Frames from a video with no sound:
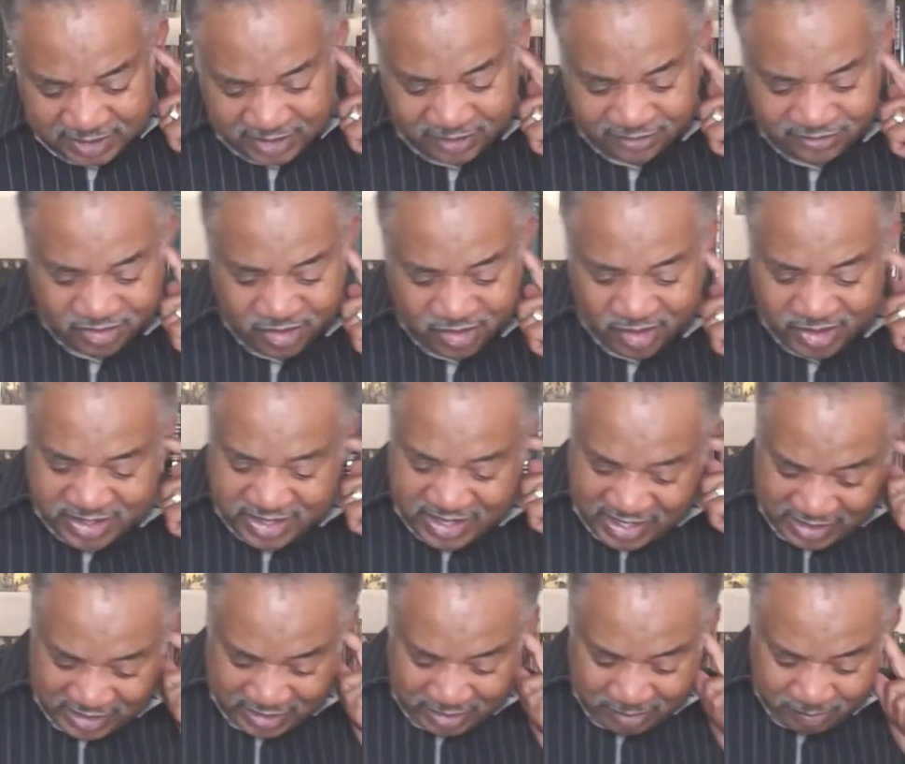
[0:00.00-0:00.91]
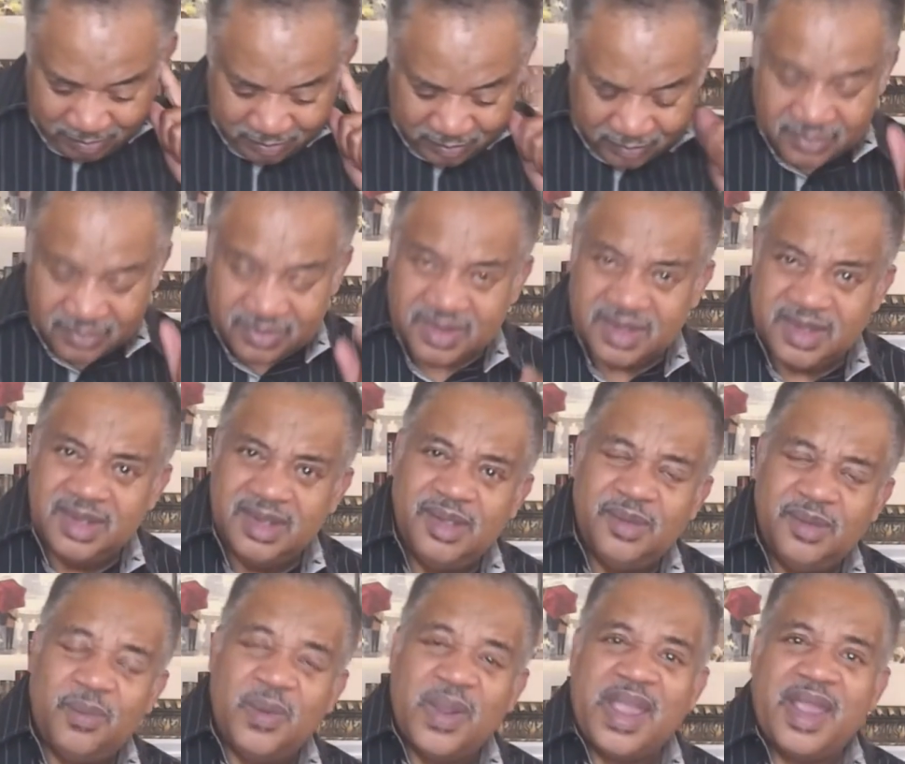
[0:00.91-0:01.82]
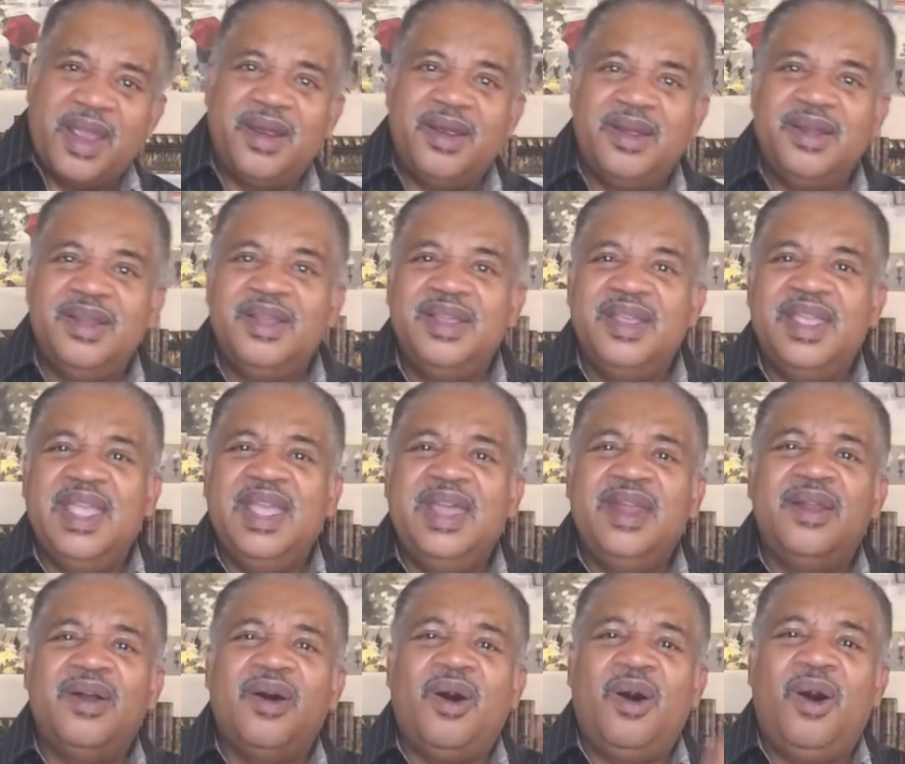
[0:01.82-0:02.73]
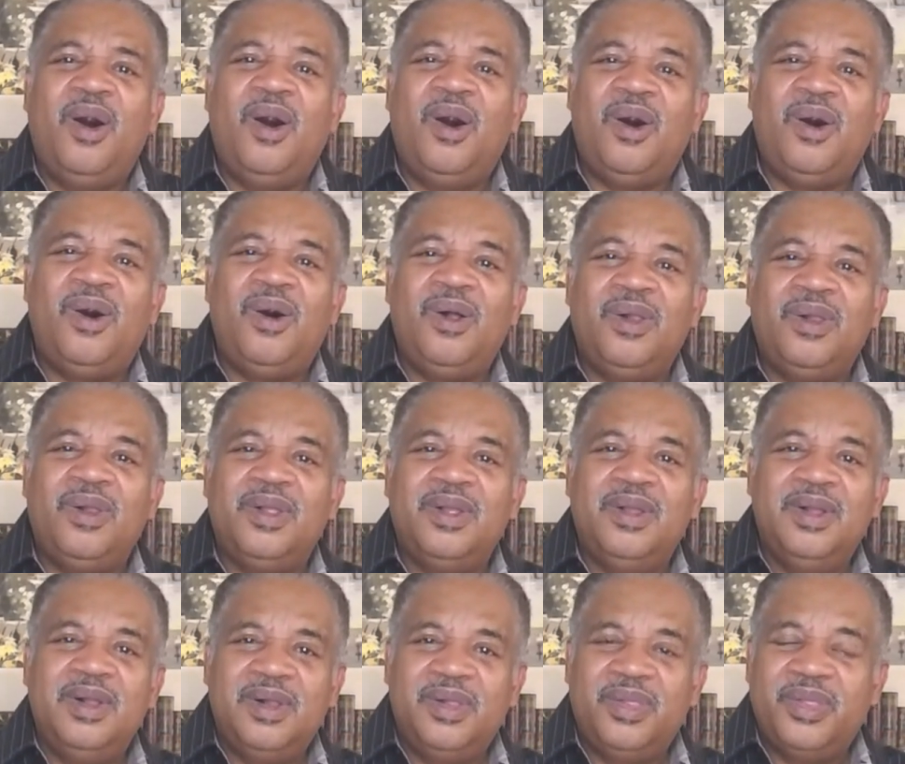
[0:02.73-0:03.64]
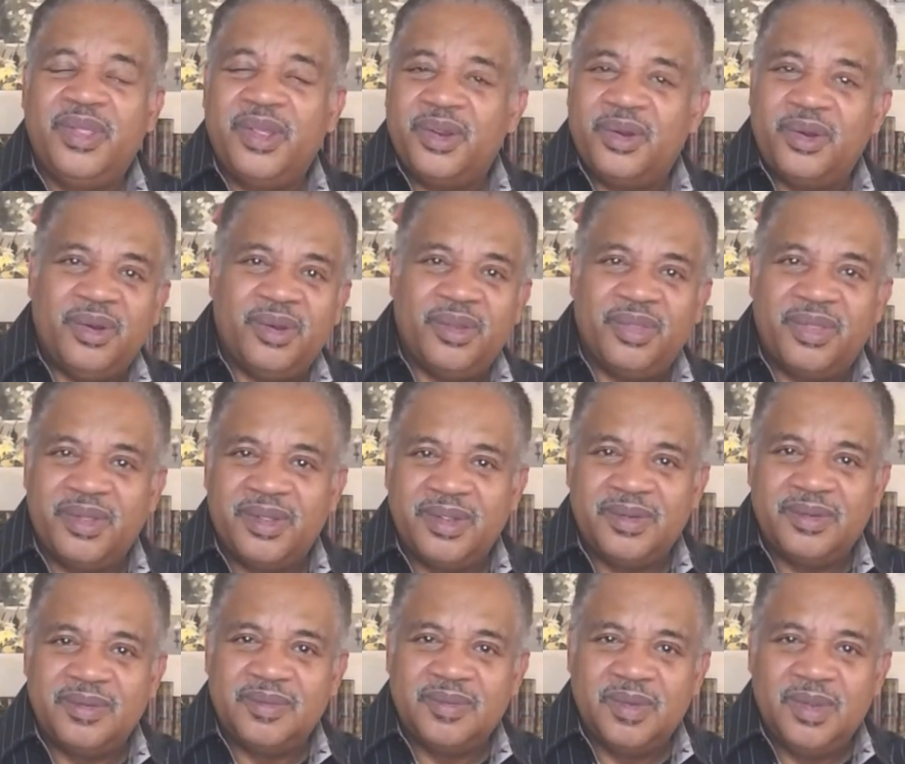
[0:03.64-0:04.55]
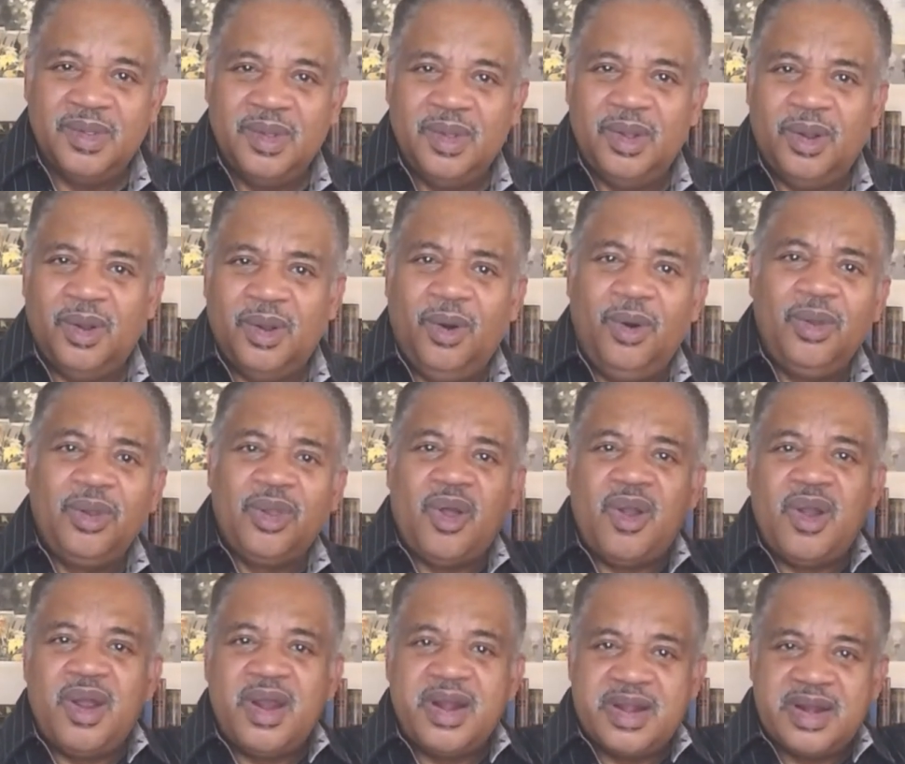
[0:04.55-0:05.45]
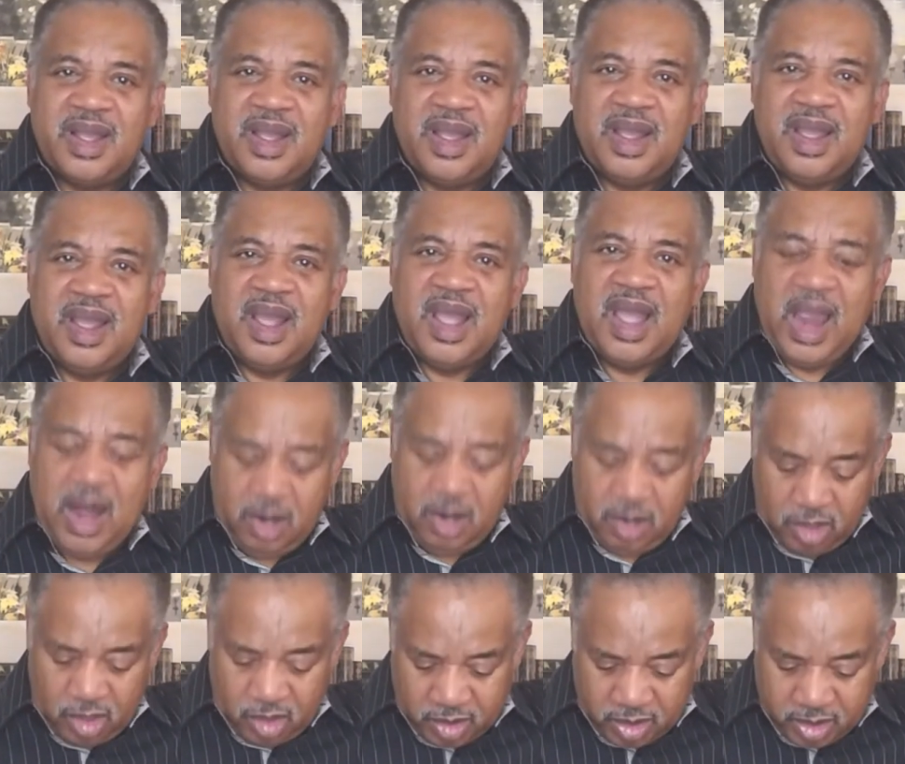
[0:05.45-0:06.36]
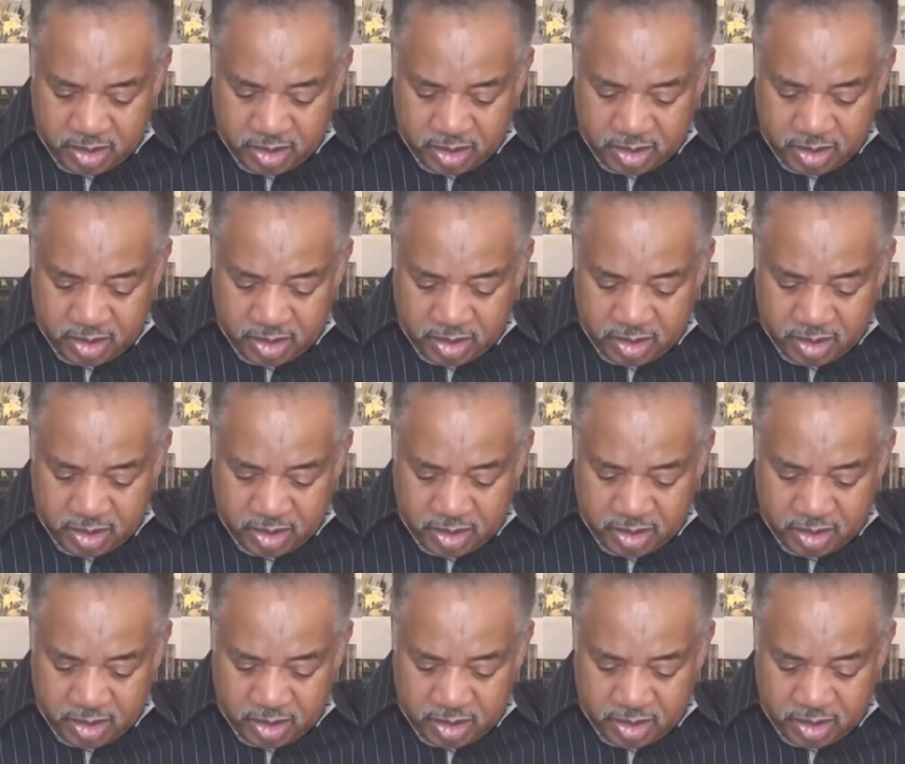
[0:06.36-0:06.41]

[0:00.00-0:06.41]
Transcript: is your name? Where? In all the earth. Oh, Lord, our